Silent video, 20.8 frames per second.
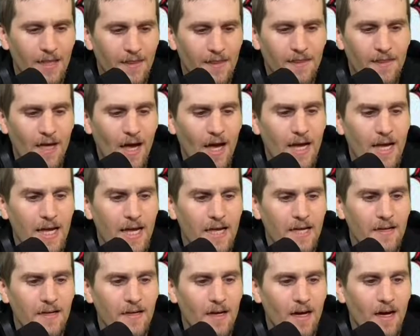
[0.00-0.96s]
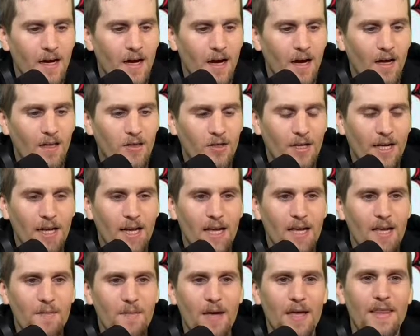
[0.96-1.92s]
they look at
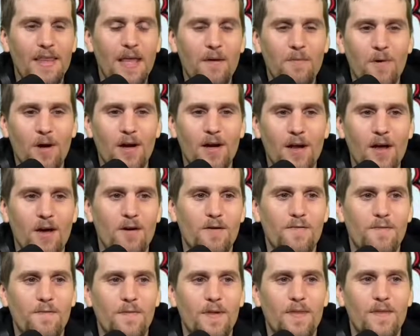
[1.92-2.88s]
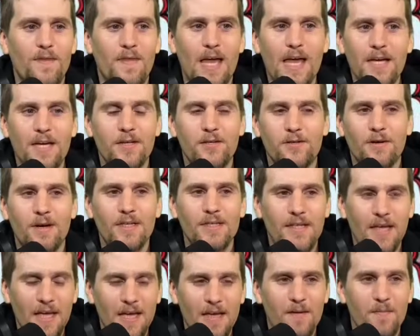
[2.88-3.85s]
him and they want to know if they can trust
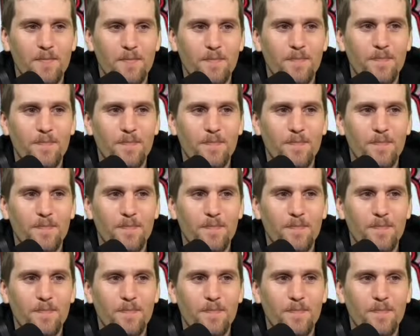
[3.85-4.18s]
him.